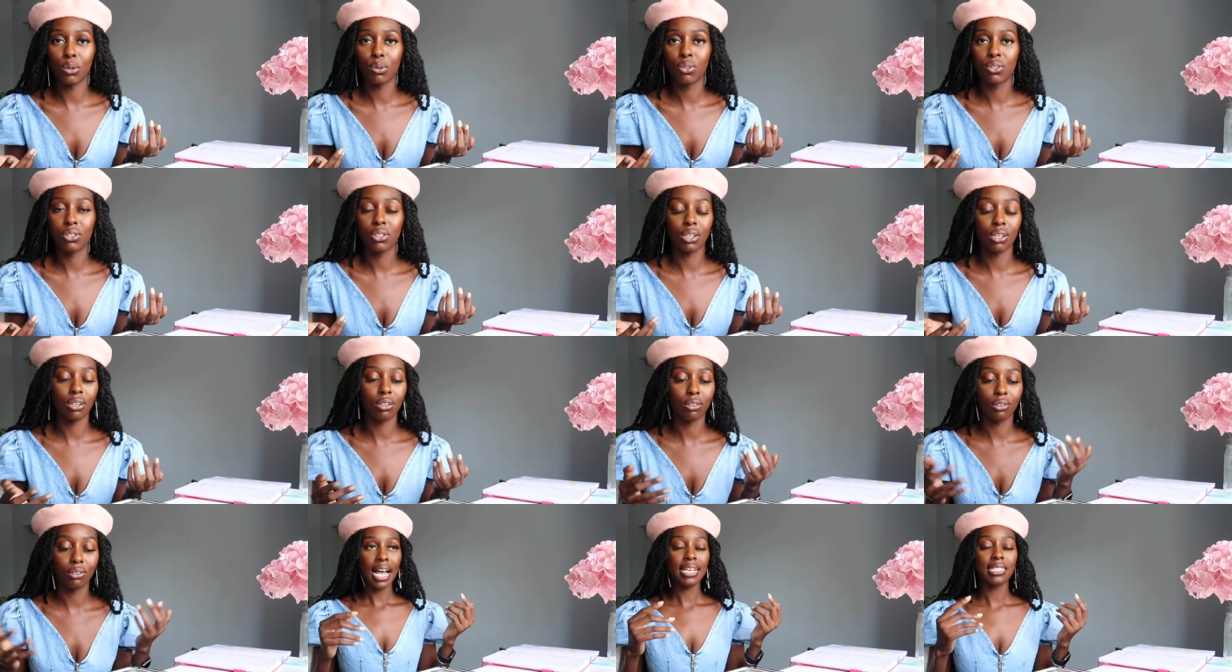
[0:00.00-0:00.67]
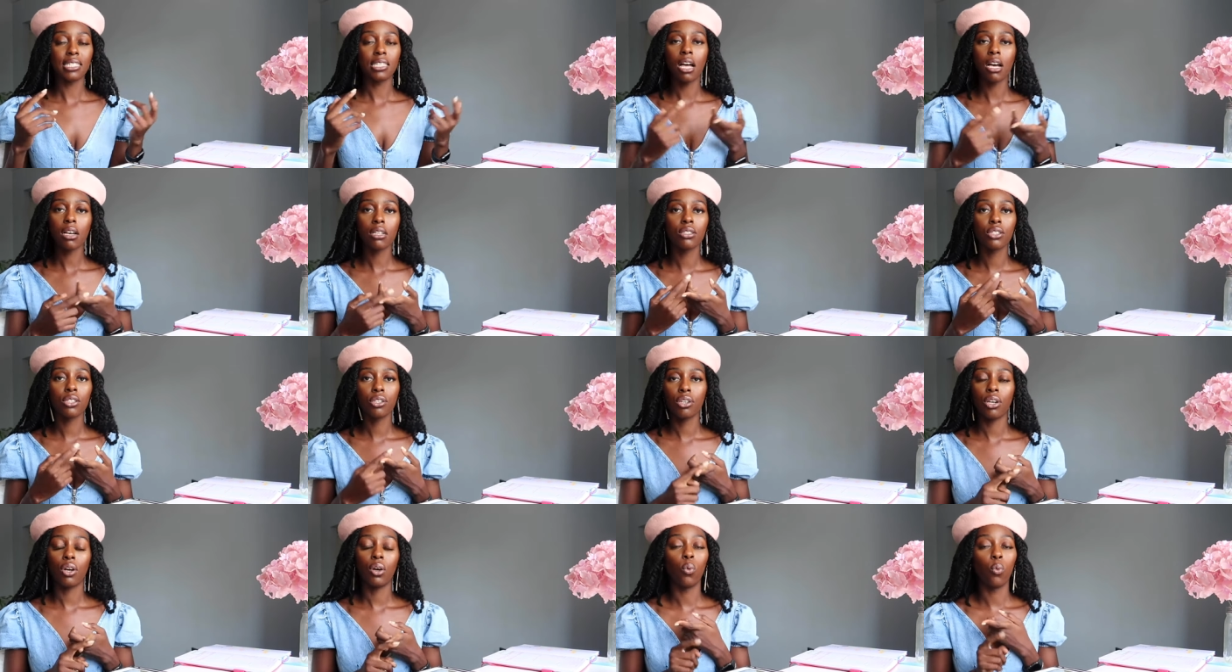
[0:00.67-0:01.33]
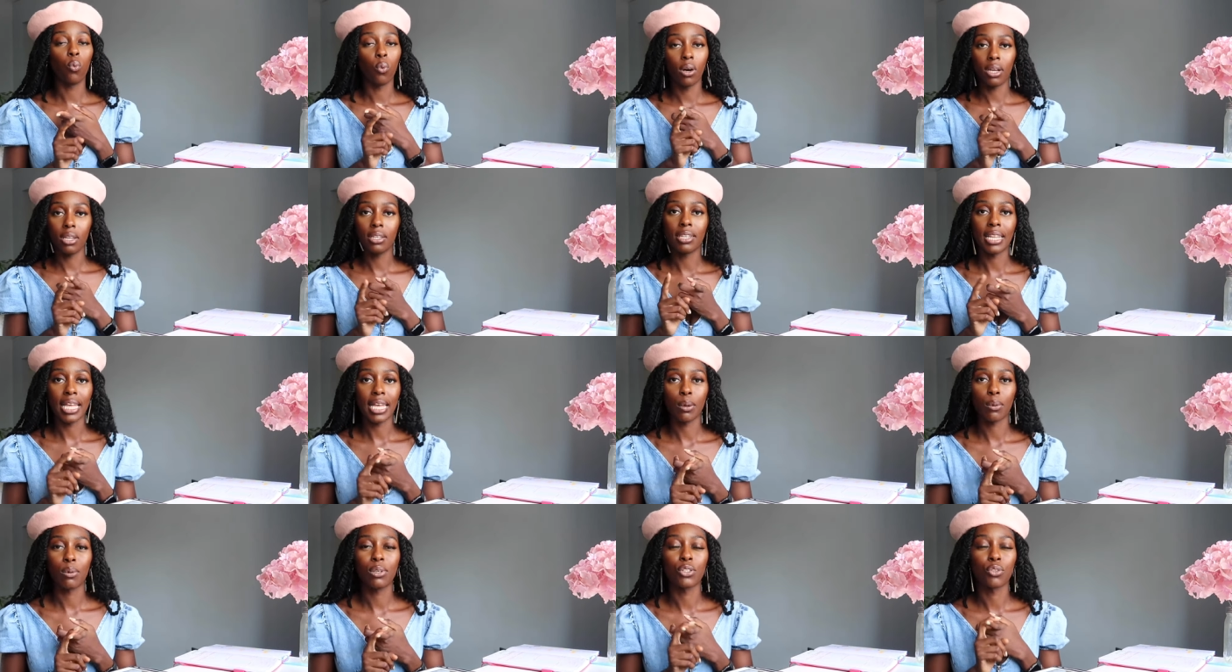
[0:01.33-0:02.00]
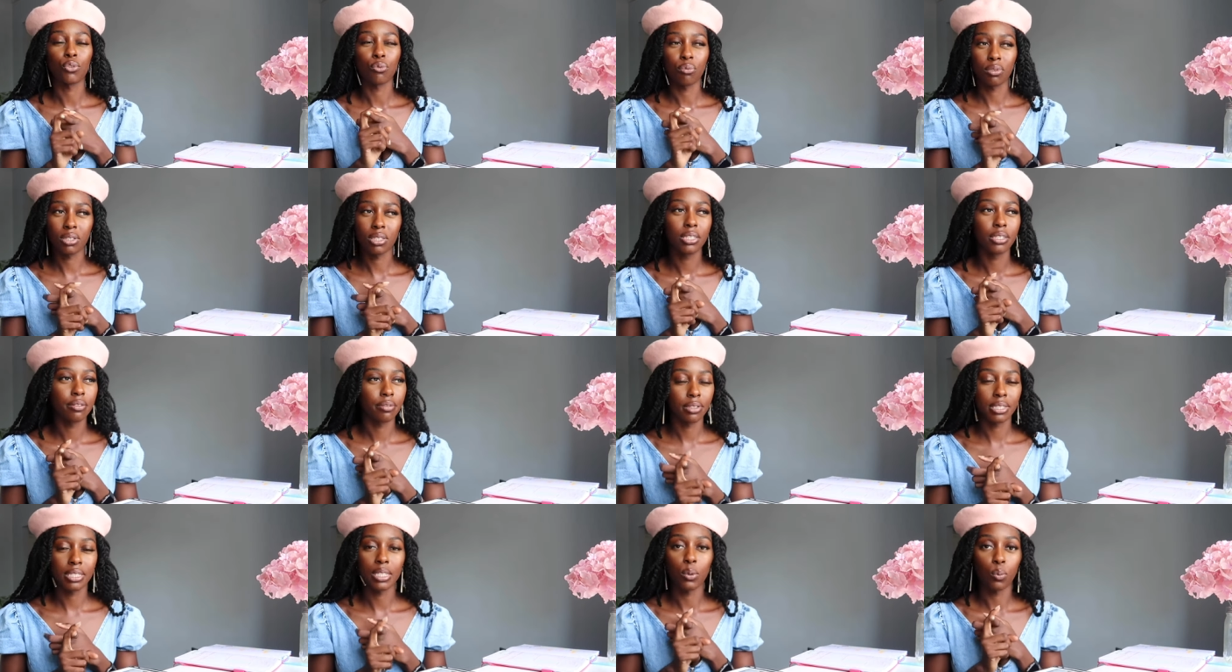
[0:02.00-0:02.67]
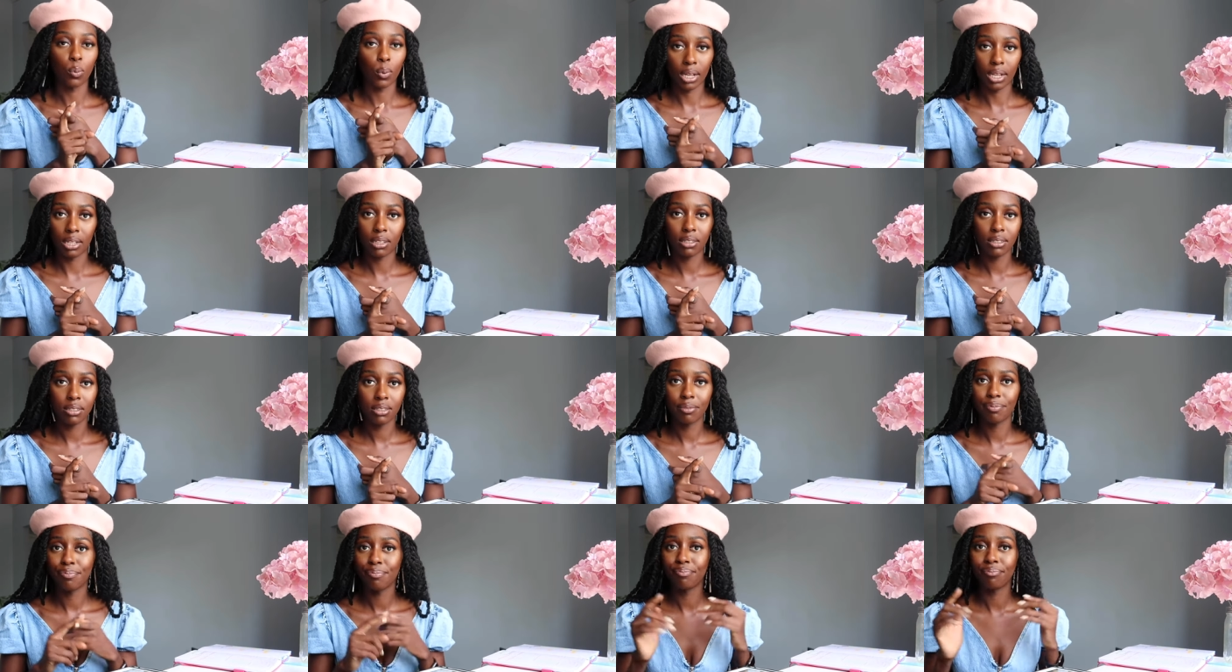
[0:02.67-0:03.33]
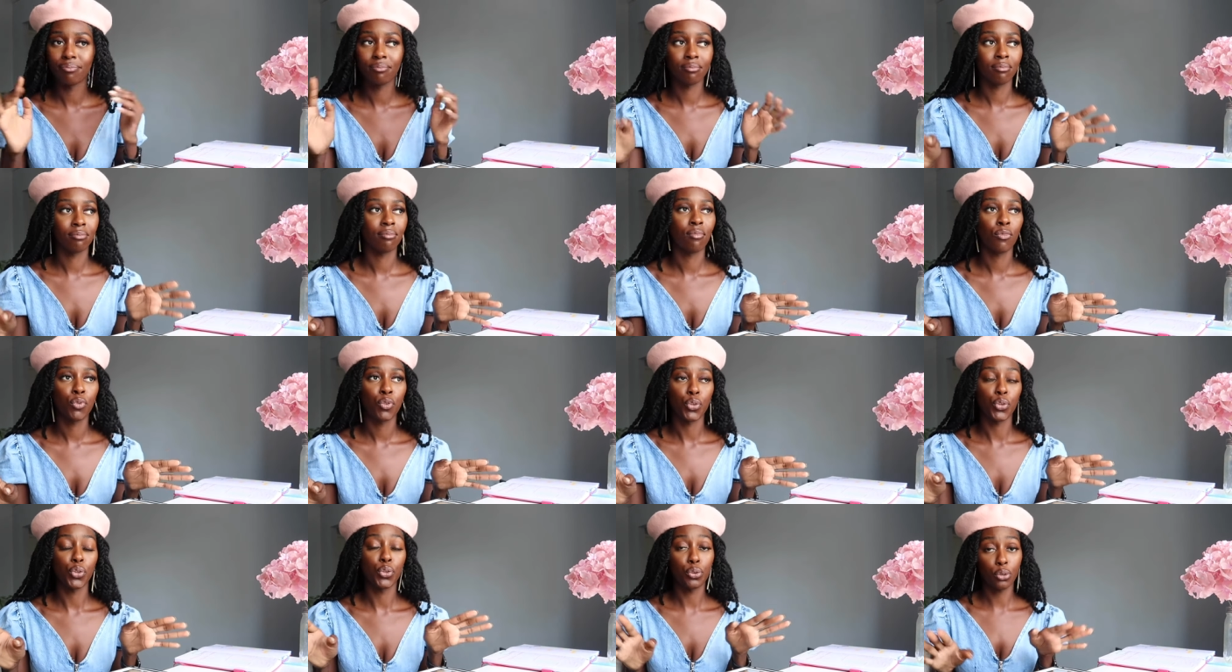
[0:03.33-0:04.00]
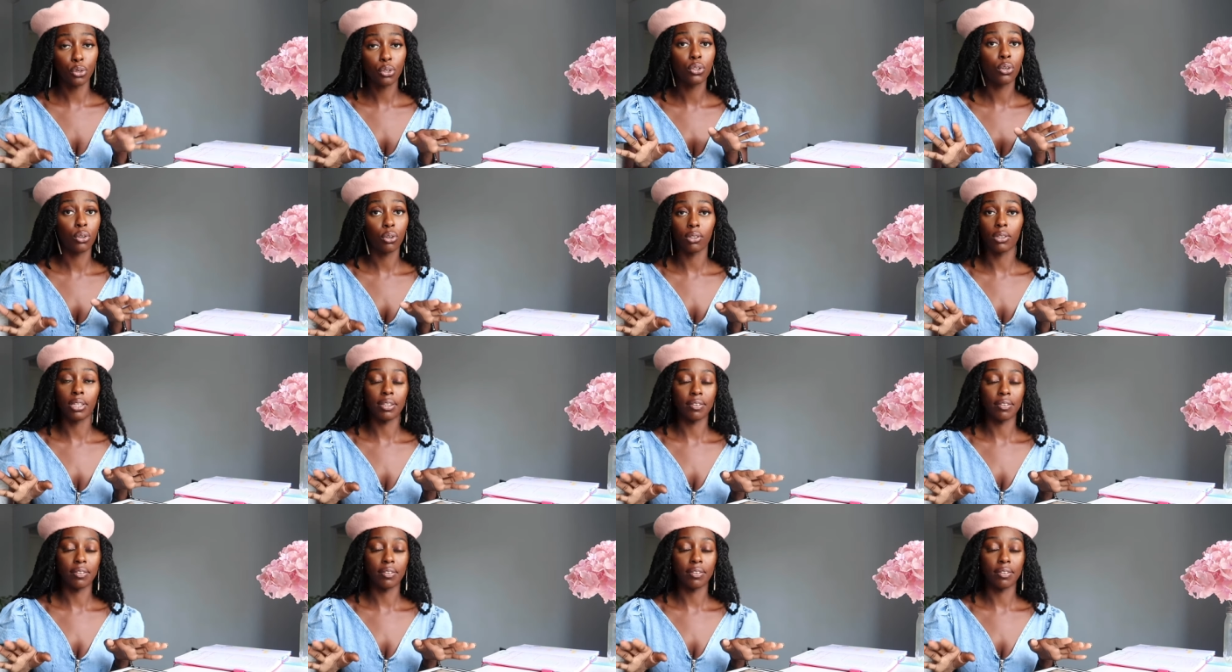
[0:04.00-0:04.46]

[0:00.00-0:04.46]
So as long as you know one language really, really well, you're totally